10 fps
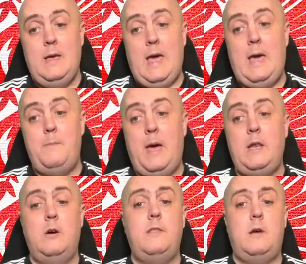
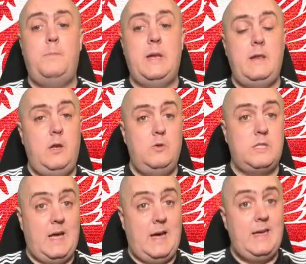Another bit of news
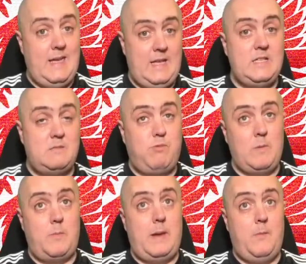that is
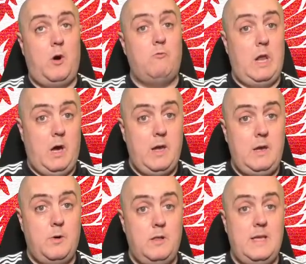probably more
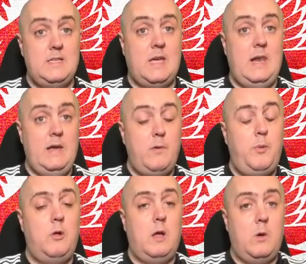reliable is that
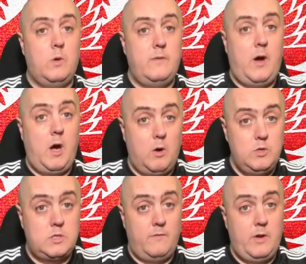Liverpool are one of a
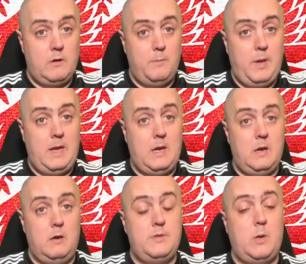host of European
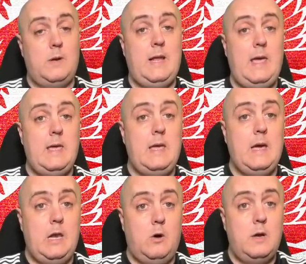clubs who are taking
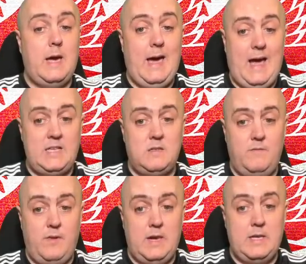a look at
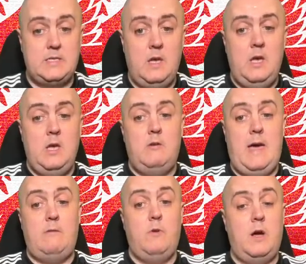Aston Villa's
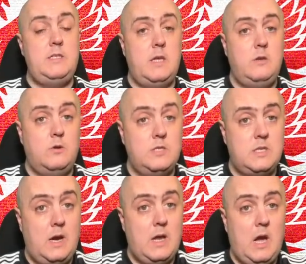rising young
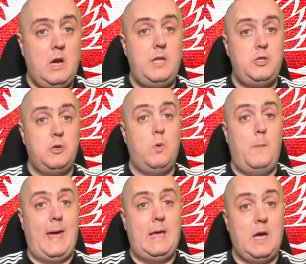star, Carney
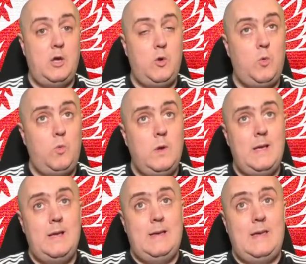Chukwuemeka, who
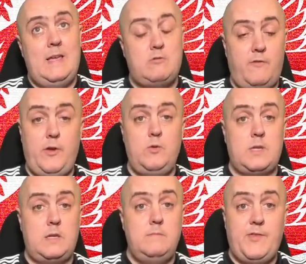is
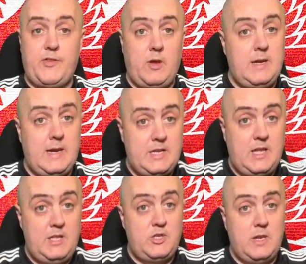refusing to sign an
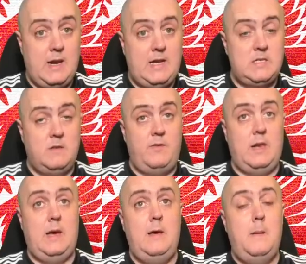extension at Aston
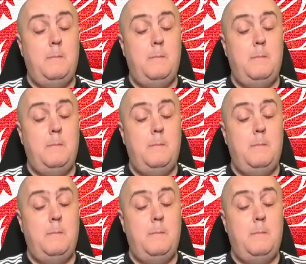Villa.